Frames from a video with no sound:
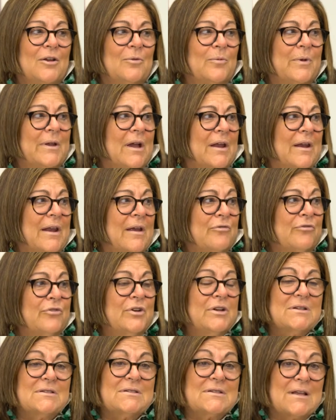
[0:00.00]
We got
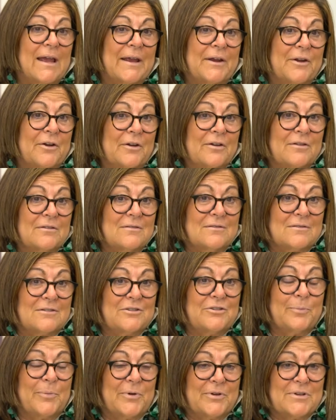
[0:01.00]
every designer
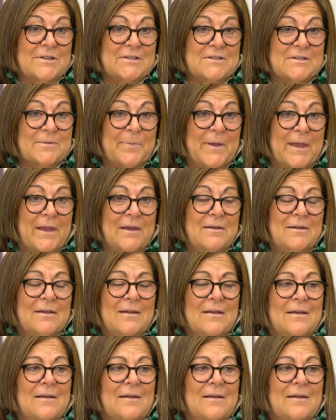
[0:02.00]
to participate.